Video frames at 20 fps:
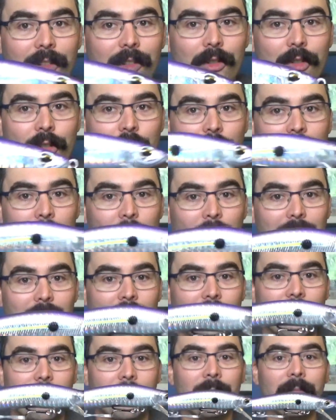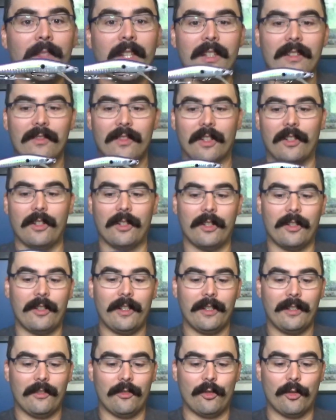good shape, everything. It's a
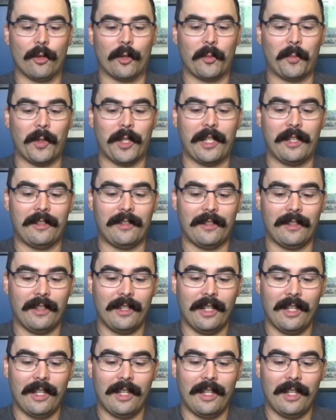good jerk bait.